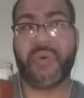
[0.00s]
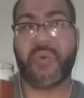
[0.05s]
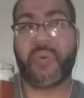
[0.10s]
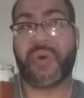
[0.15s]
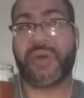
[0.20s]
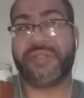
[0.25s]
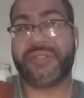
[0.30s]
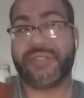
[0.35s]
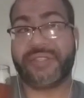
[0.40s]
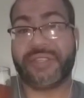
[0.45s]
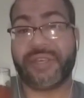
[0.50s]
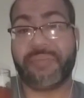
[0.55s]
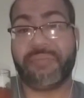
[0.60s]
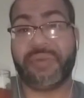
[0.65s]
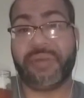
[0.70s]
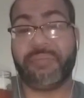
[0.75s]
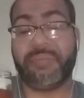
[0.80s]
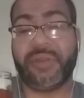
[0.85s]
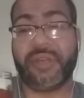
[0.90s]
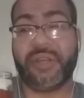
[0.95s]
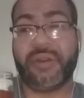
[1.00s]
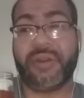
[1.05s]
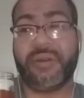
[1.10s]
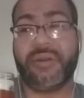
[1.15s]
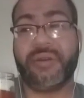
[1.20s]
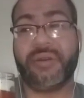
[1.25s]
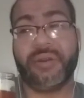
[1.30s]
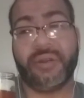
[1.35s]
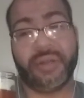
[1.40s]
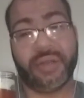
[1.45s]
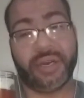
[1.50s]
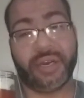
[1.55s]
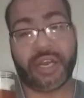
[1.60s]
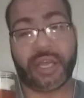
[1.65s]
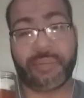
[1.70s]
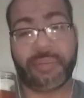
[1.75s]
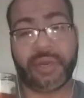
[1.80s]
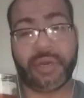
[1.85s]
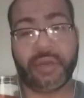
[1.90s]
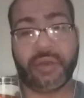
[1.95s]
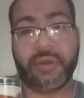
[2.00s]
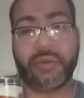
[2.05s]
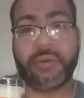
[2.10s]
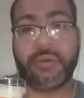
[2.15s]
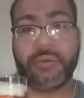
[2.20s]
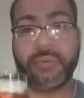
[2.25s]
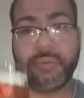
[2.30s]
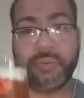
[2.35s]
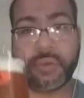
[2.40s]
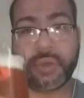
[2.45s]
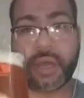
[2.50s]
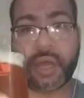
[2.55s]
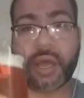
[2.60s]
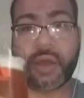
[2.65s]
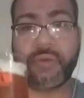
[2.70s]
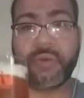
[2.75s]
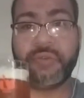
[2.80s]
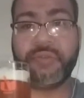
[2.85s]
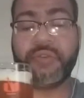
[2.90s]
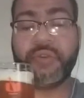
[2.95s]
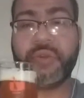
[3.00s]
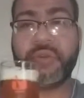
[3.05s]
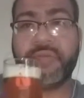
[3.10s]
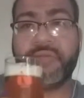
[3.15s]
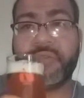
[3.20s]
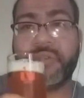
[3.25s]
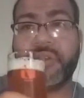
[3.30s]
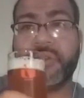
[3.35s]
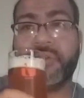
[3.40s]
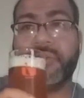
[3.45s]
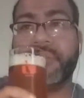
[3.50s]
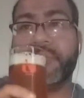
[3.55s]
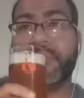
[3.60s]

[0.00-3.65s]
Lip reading: wants to send me beer, let me know. I'll review it for you.